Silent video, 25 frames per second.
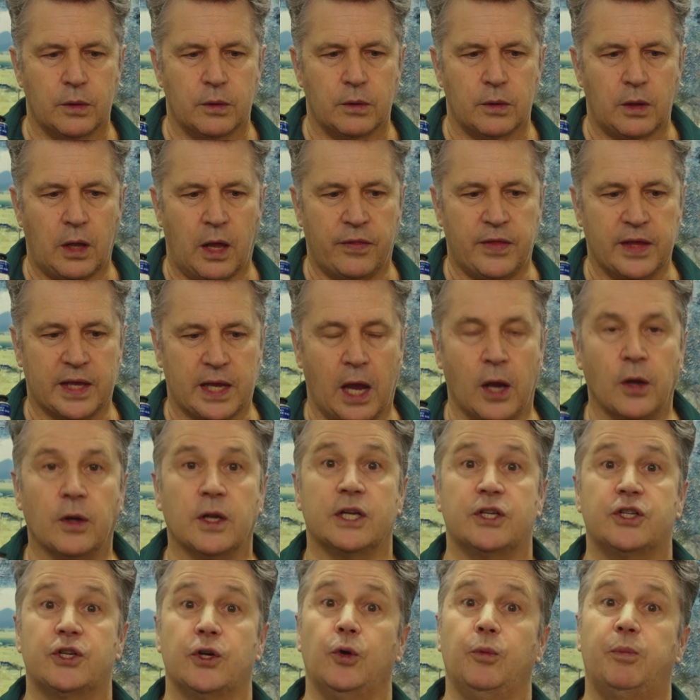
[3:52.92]
I think, only
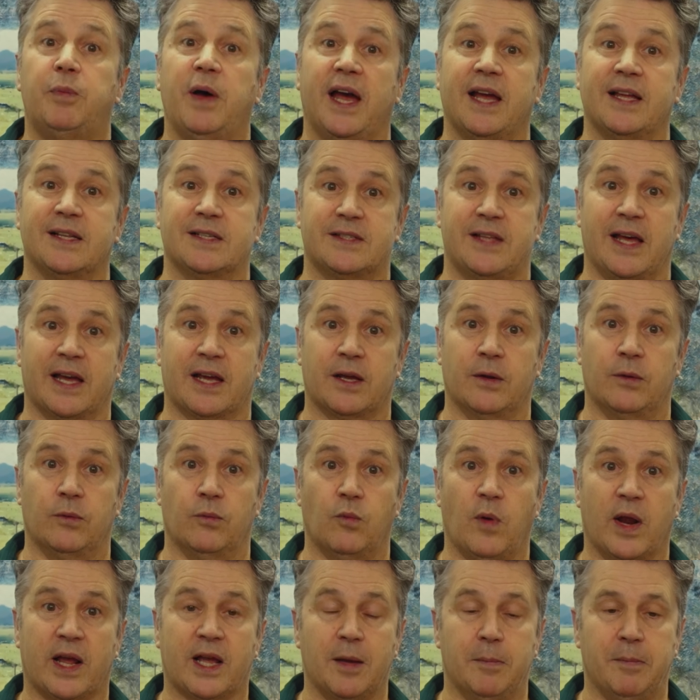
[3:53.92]
2 paints that can
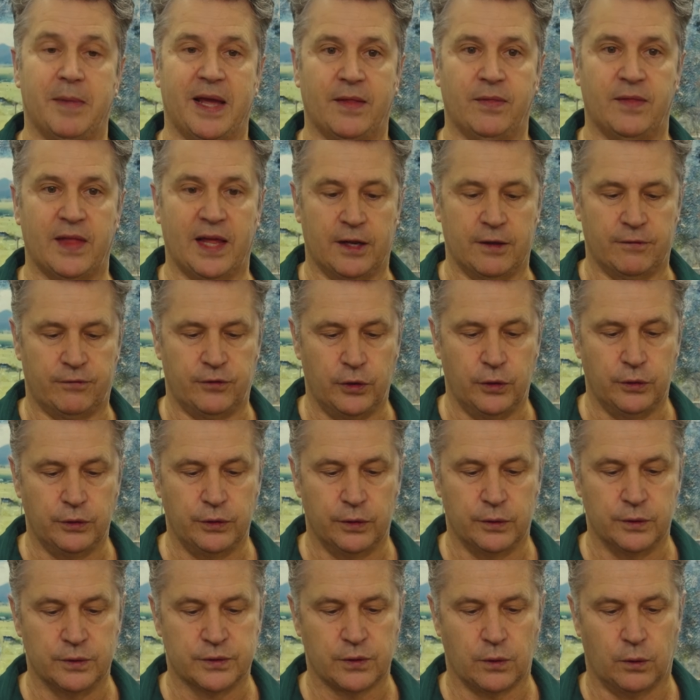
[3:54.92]
recommend that if you
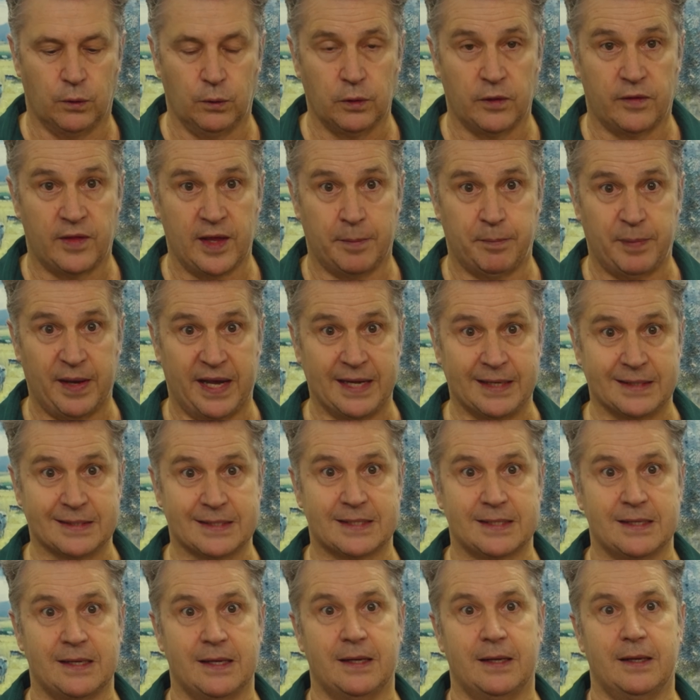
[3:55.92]
use all of their
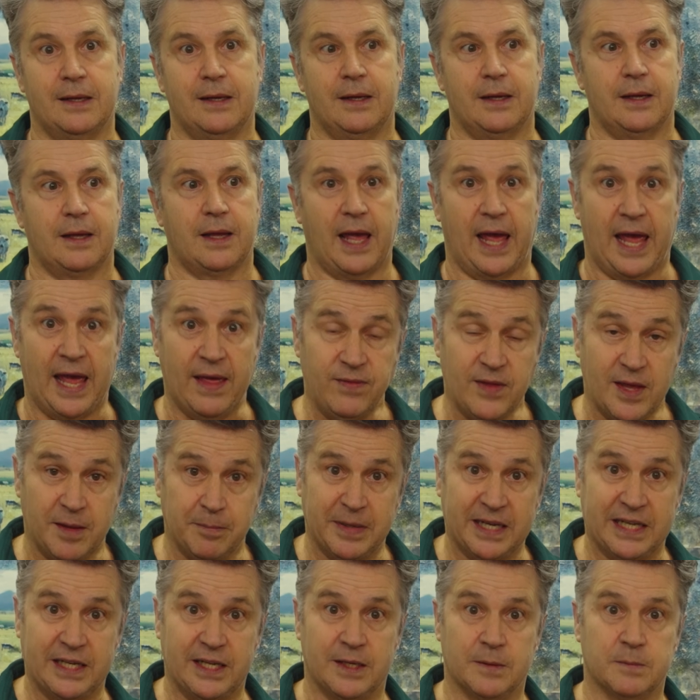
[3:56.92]
paints and their
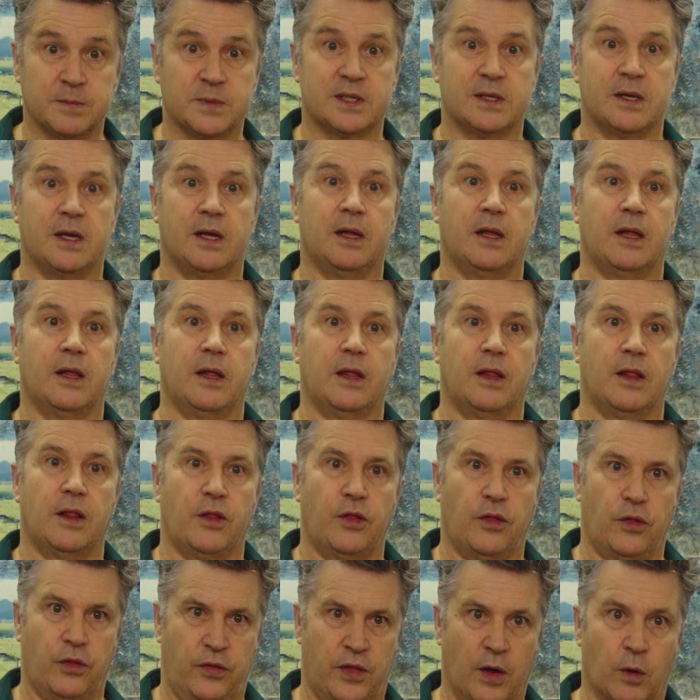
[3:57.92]
mediums,
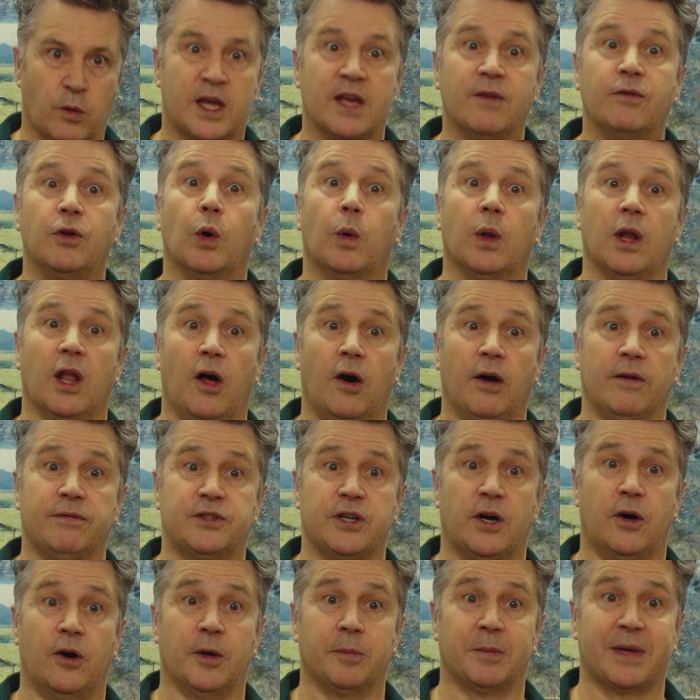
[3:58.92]
they'll give you a
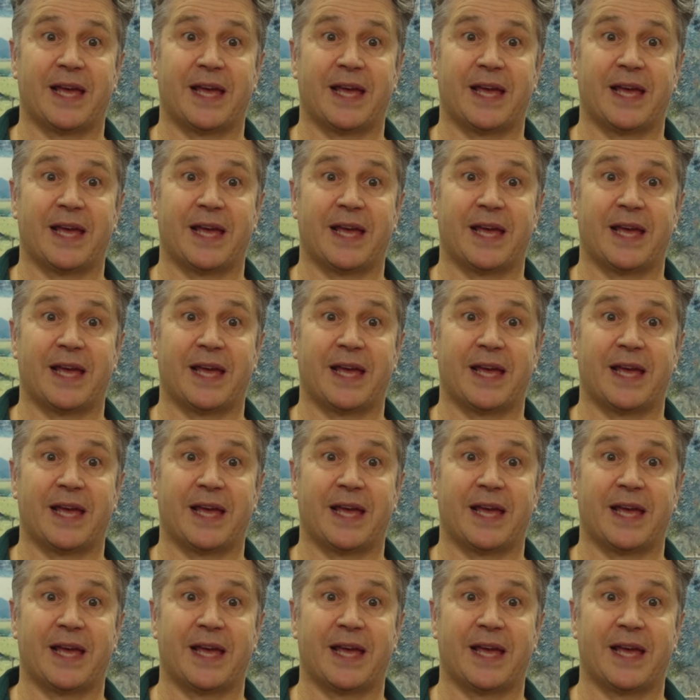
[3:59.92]
lifetime